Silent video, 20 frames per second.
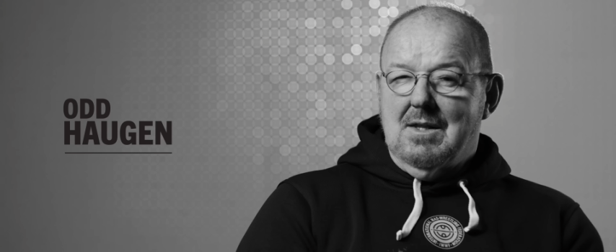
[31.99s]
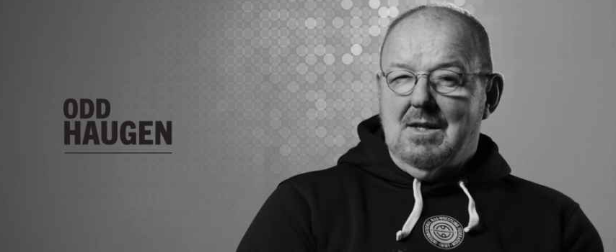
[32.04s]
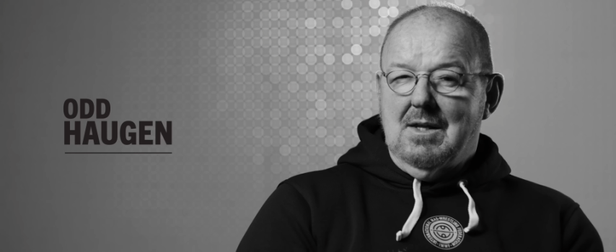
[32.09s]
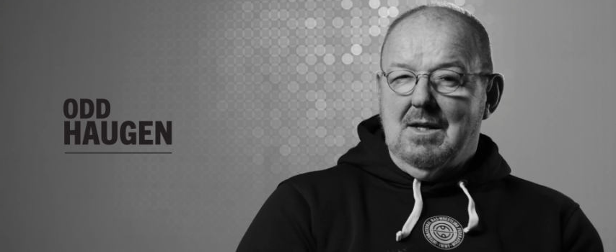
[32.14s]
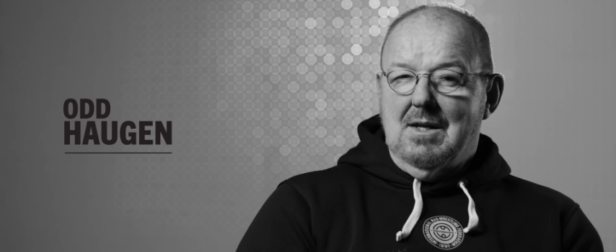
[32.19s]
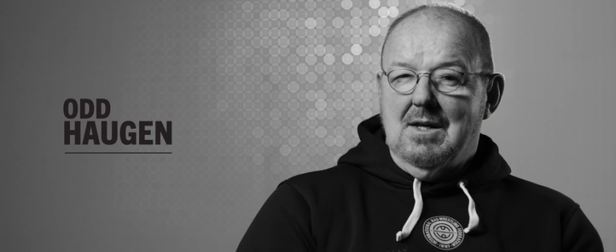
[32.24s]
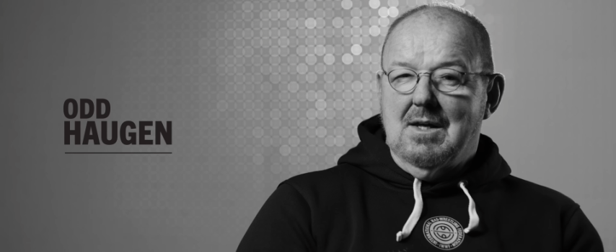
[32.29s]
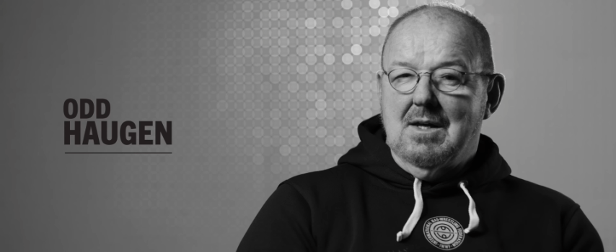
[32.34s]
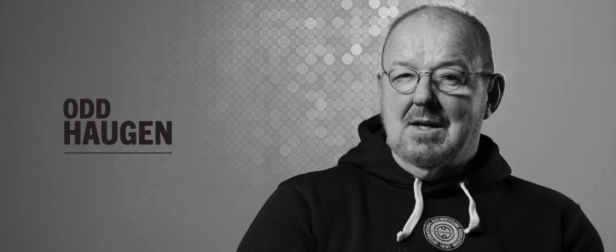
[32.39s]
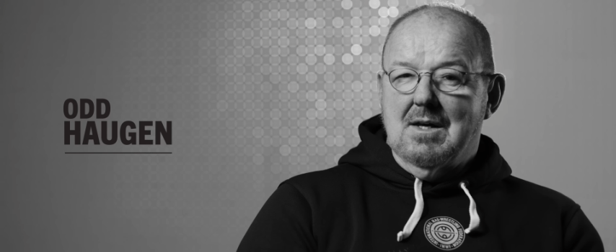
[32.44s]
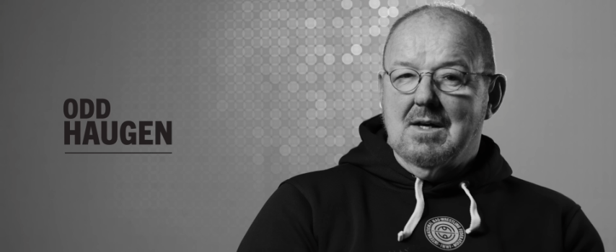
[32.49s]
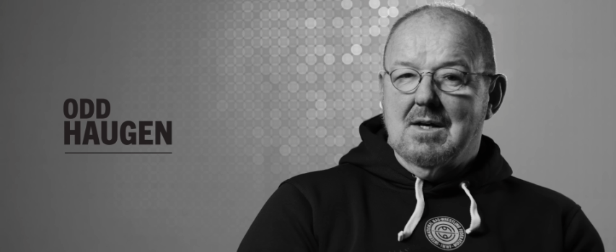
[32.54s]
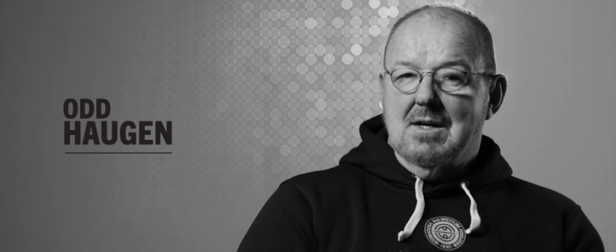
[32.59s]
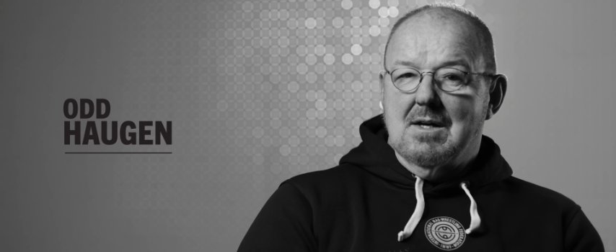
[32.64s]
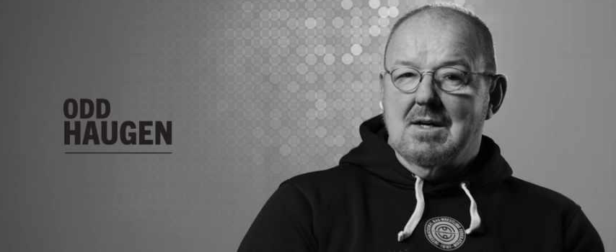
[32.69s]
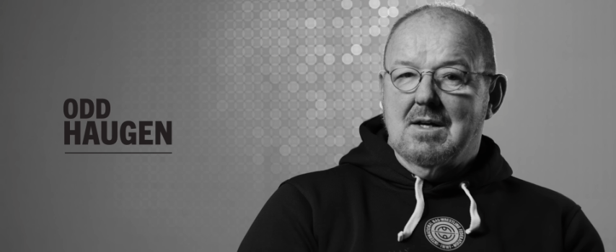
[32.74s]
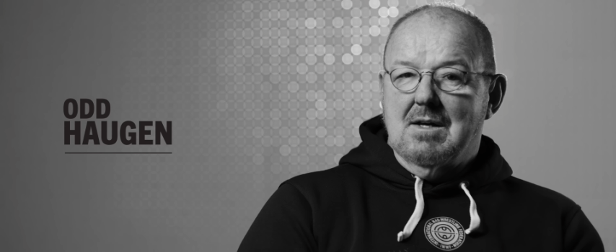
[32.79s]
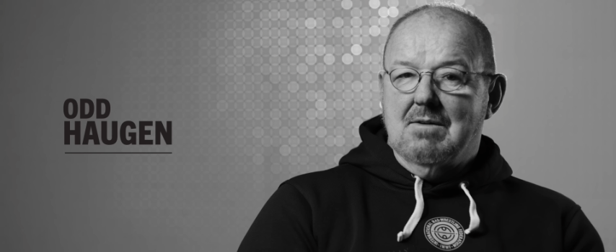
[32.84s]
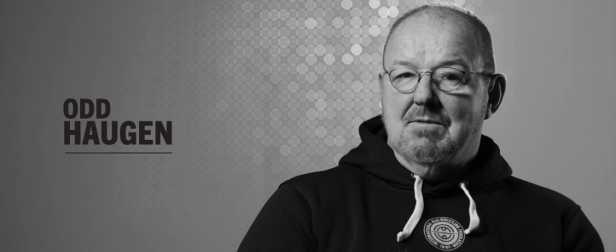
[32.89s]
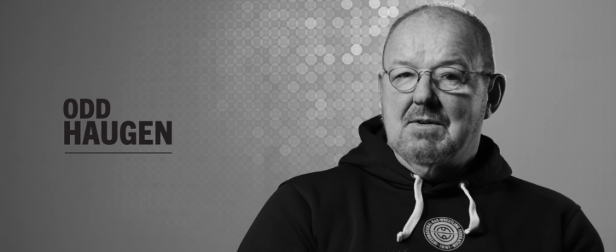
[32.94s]
The uh,
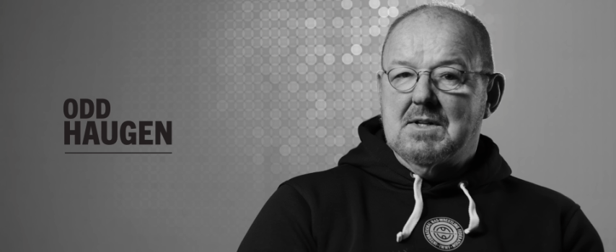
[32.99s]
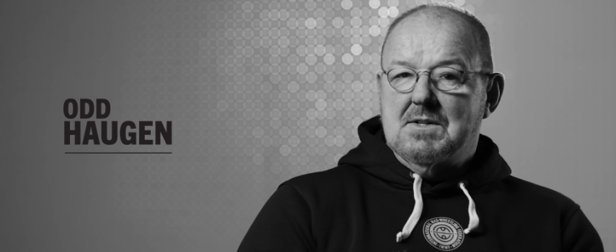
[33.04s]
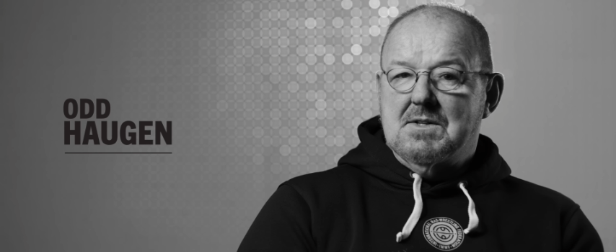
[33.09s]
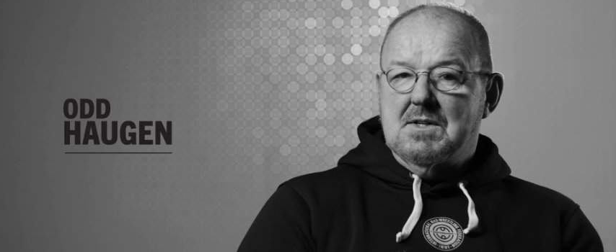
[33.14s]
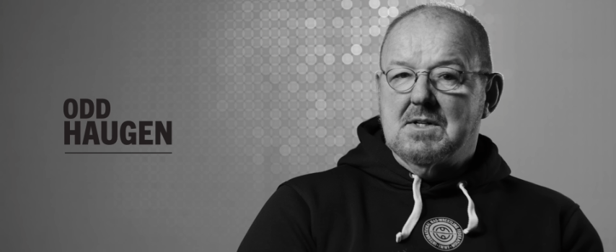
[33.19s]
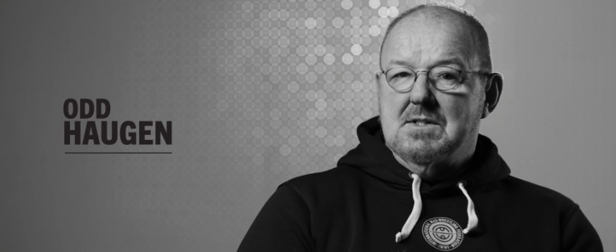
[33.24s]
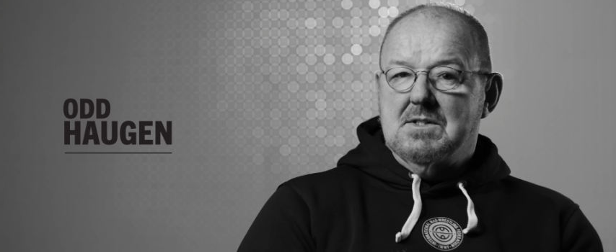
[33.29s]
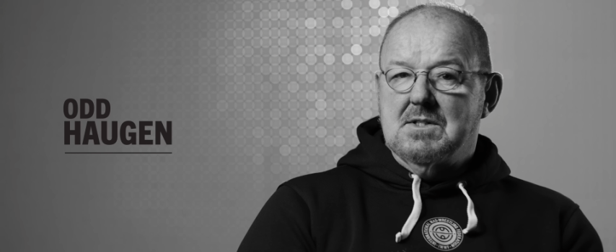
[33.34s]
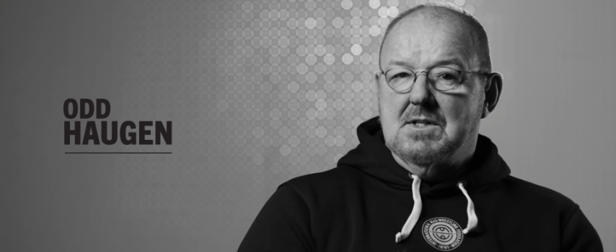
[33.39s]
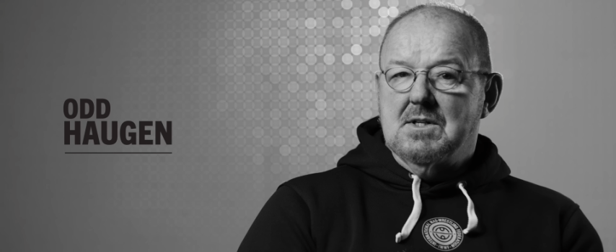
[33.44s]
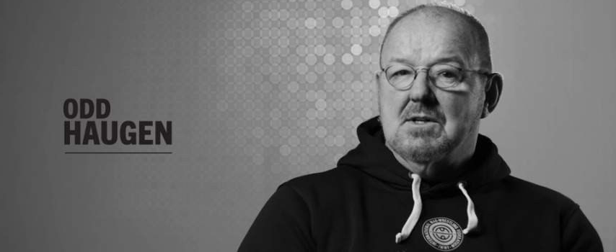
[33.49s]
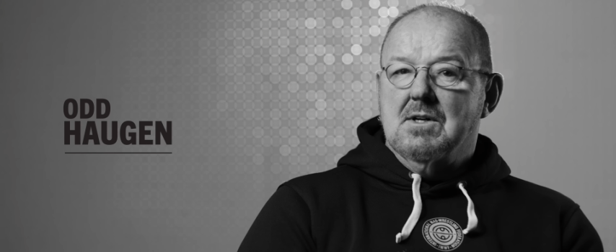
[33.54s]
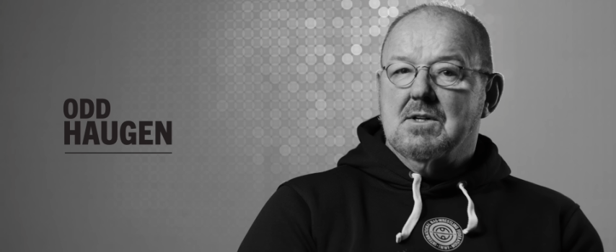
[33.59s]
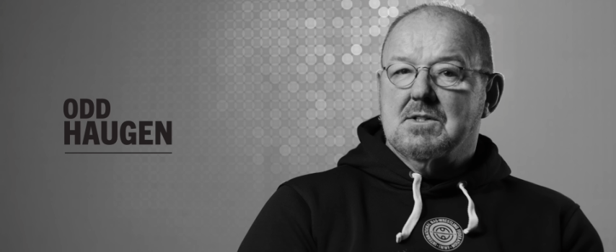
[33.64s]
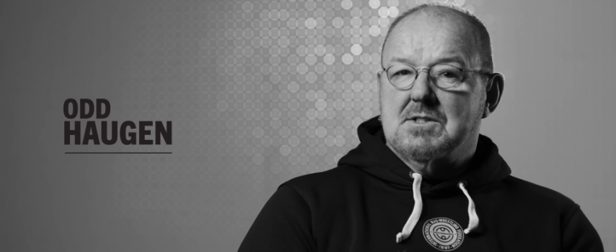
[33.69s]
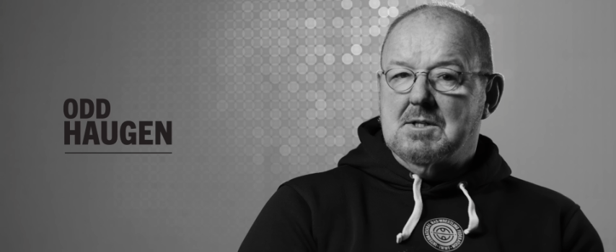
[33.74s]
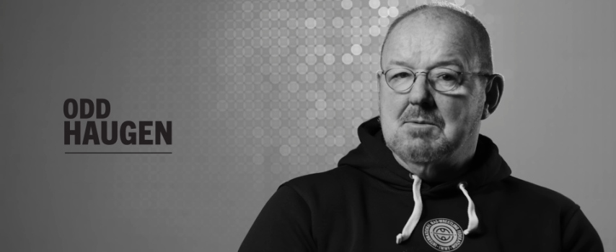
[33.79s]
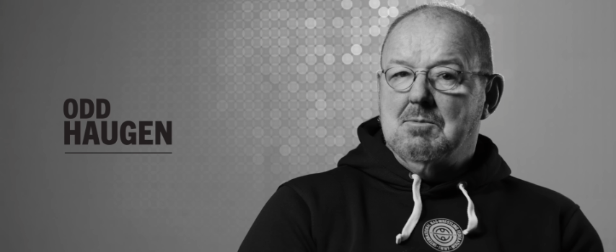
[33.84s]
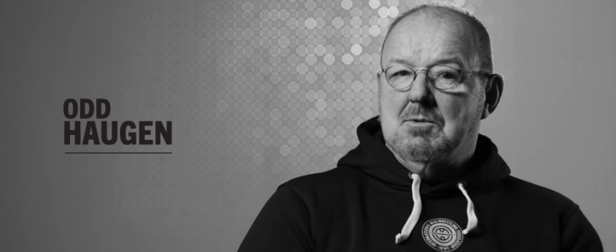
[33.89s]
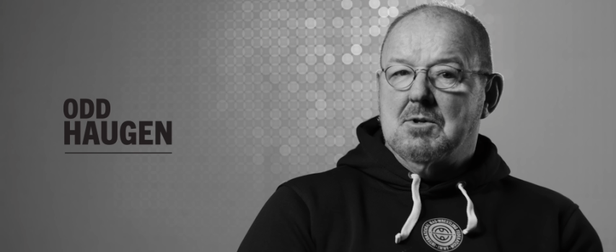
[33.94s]
events this year are
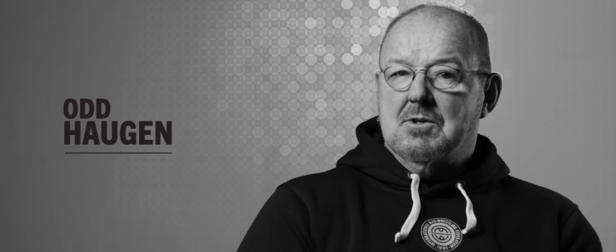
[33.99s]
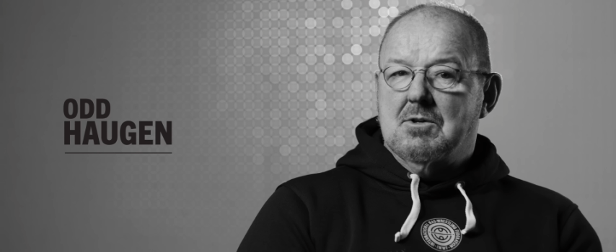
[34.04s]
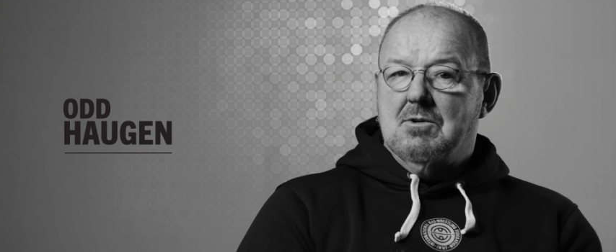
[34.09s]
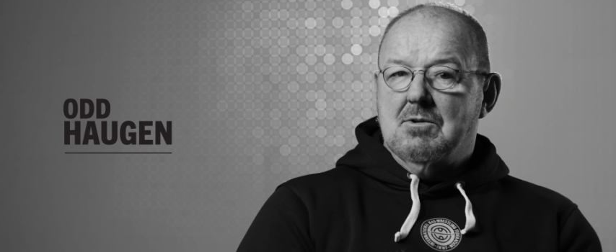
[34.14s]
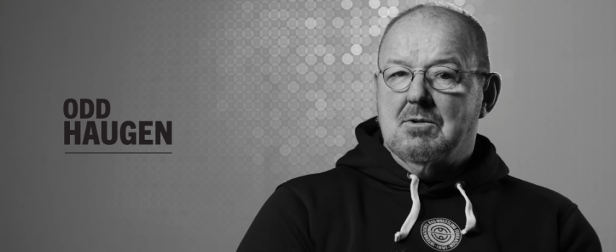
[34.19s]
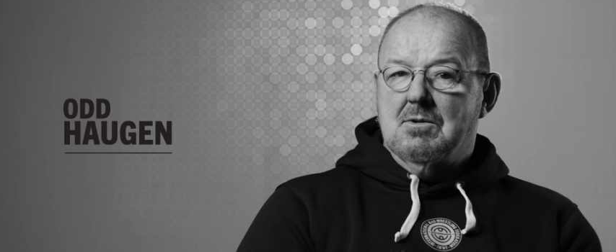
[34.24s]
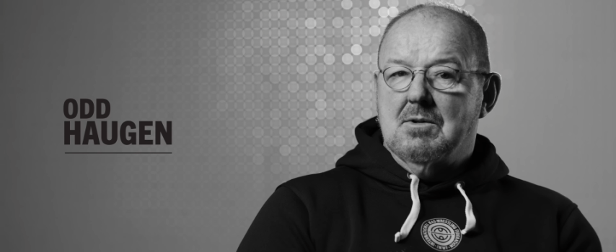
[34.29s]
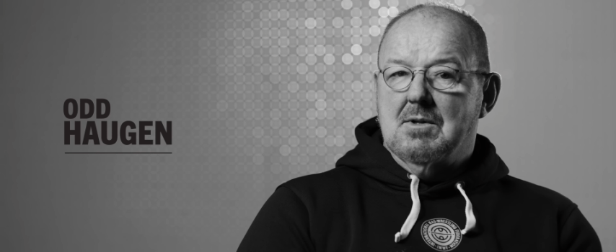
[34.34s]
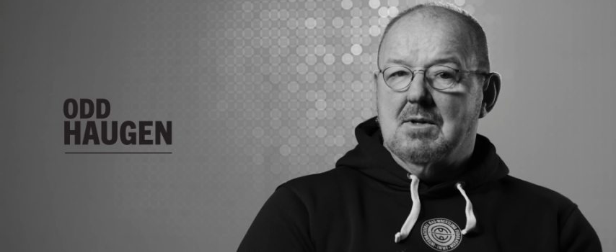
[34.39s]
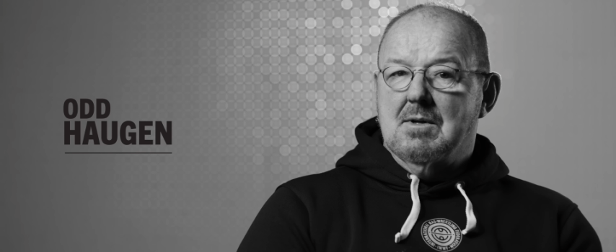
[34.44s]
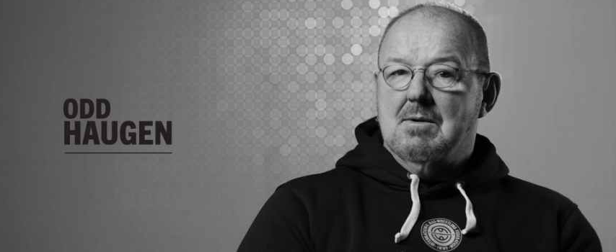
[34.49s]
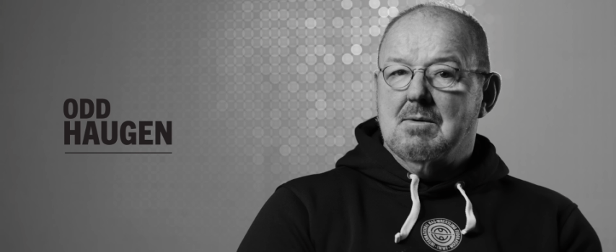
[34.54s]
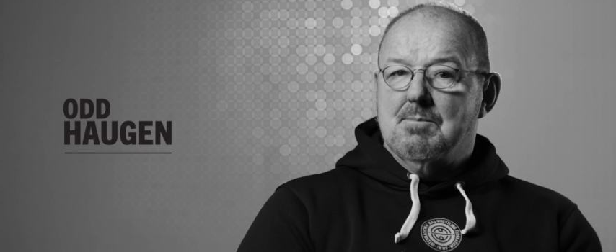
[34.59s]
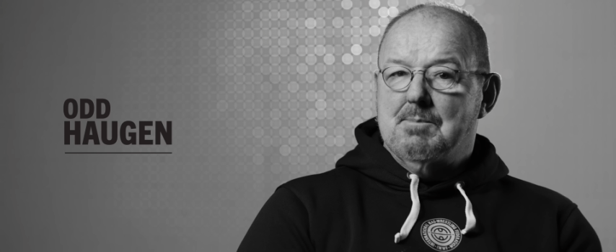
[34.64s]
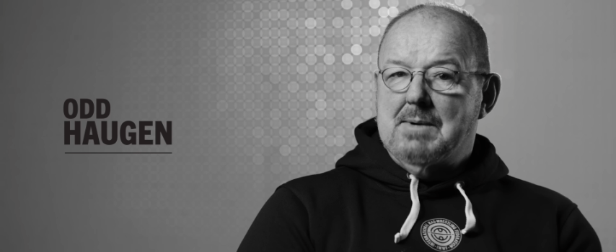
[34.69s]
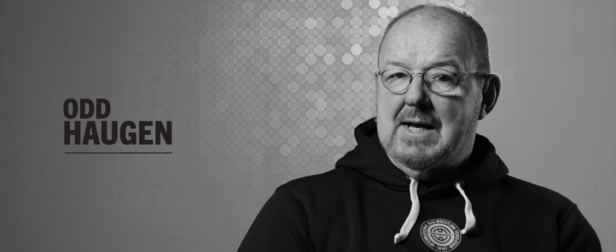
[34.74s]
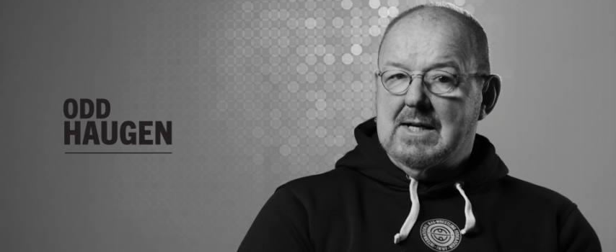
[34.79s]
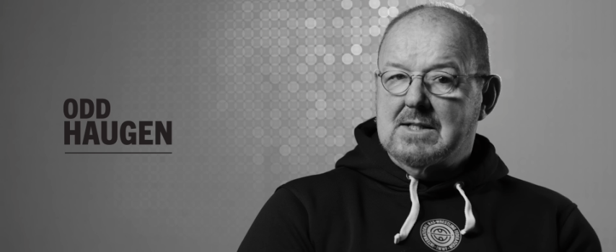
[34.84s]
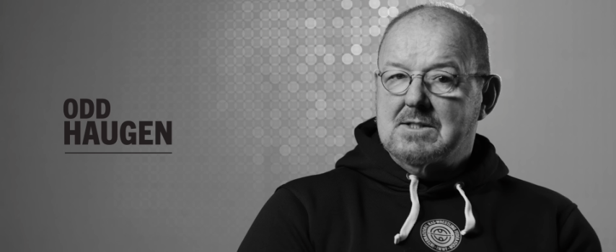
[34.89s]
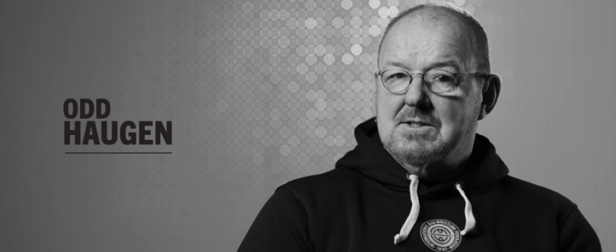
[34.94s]
similar to the
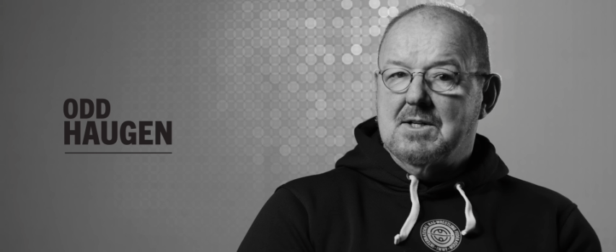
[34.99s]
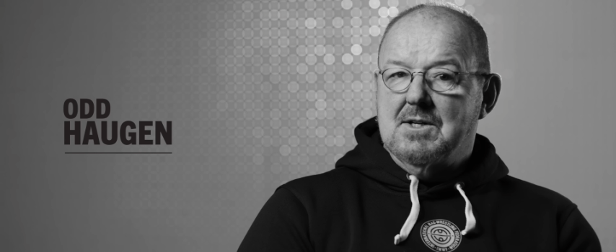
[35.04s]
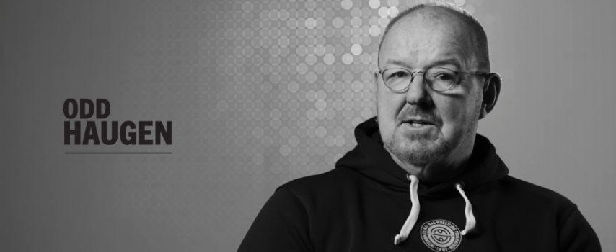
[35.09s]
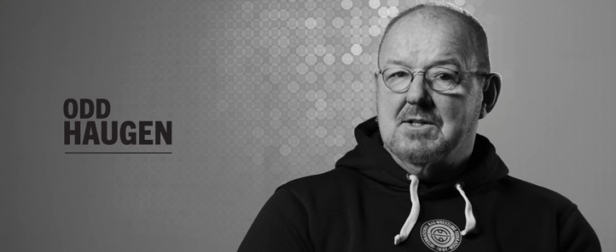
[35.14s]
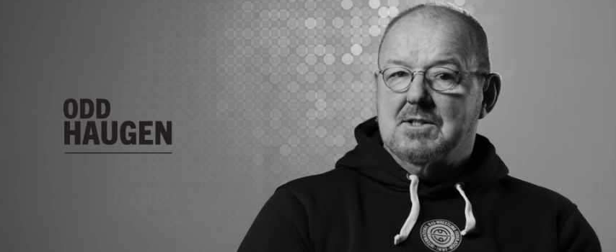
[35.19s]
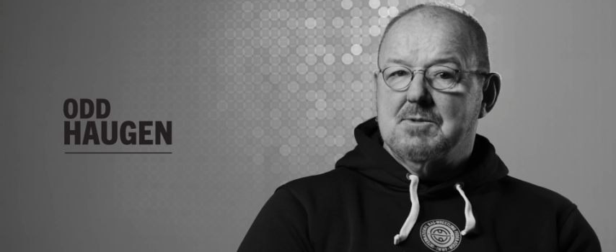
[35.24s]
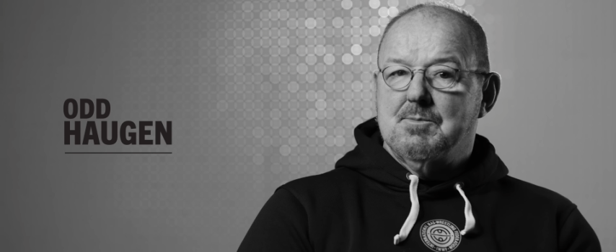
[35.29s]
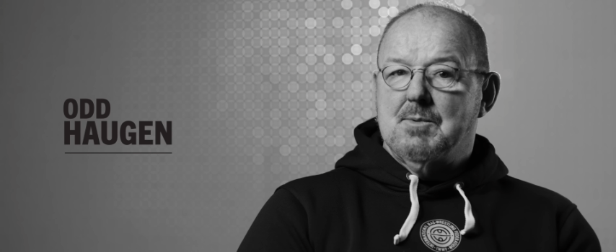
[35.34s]
past years,